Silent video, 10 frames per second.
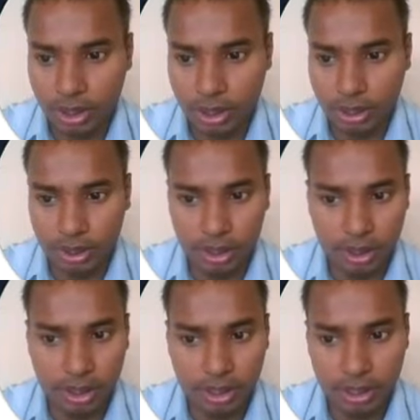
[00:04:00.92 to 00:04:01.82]
the
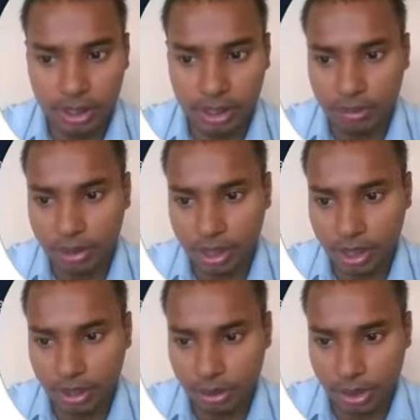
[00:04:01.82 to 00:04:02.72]
country given like
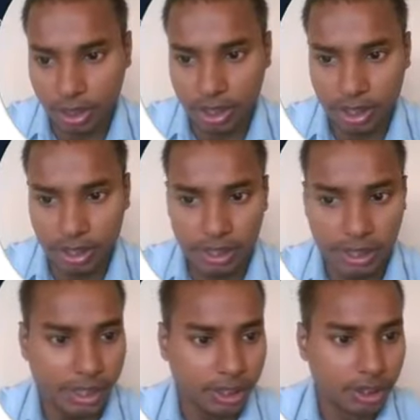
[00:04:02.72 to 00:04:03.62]
Australia, India.
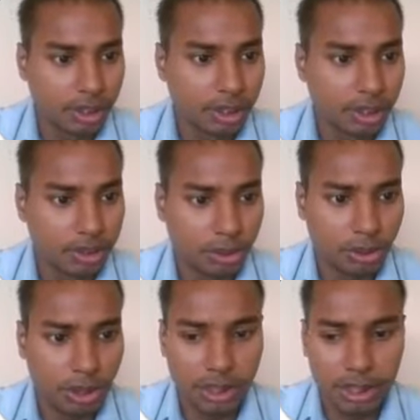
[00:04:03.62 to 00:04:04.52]
So
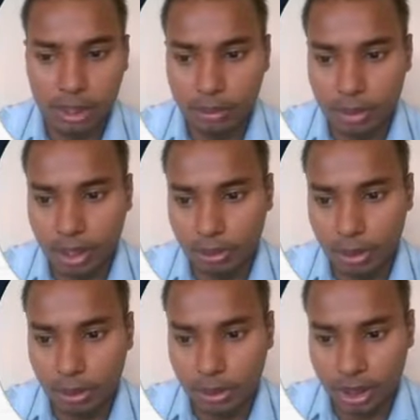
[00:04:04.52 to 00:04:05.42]
currently we are going to
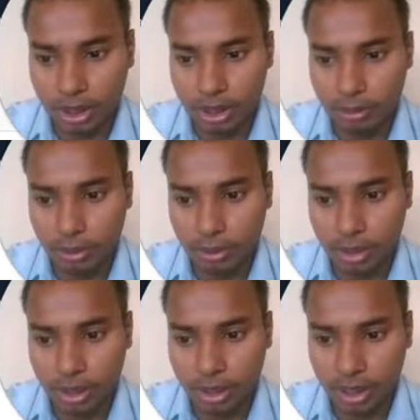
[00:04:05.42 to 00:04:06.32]
check for the
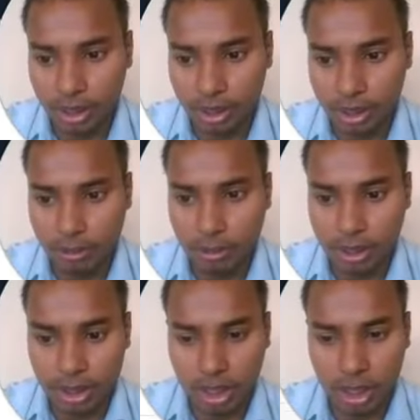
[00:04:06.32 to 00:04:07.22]
India means
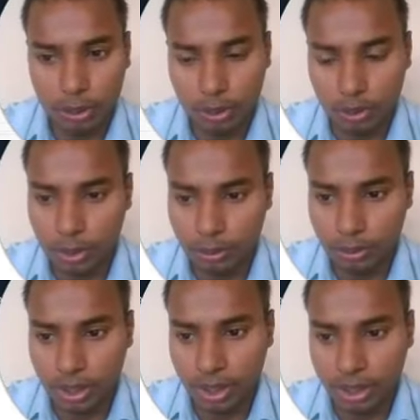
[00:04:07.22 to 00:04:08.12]
how we
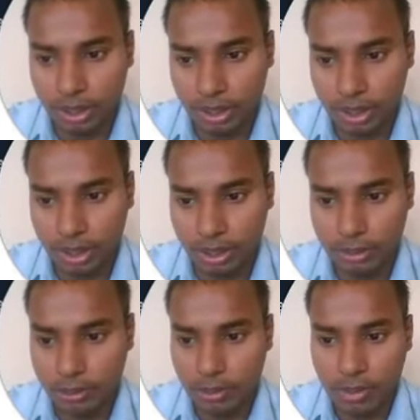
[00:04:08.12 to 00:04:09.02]
can register.
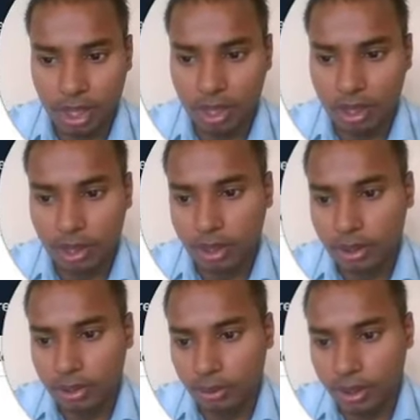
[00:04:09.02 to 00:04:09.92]
So
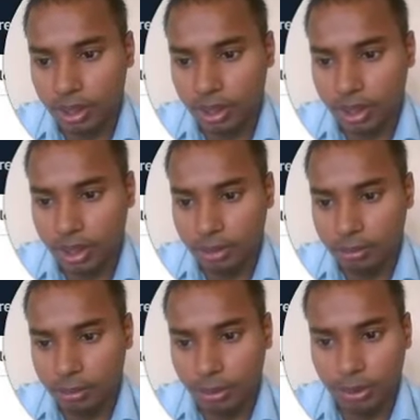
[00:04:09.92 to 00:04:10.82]
friend,
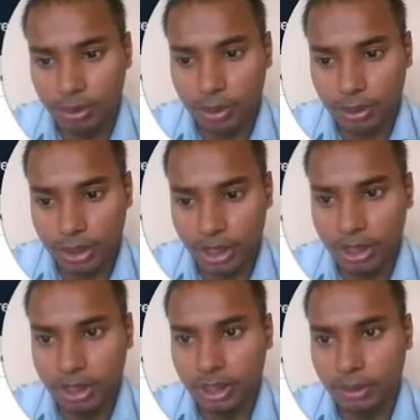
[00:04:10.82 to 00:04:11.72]
before going to check it,
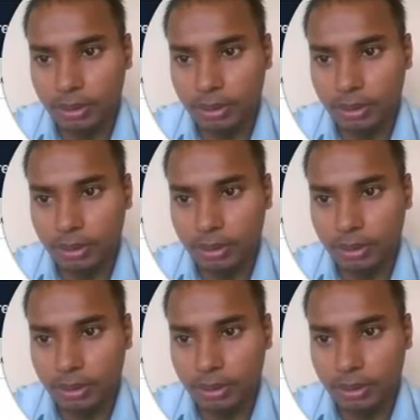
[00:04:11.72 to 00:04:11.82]
if you are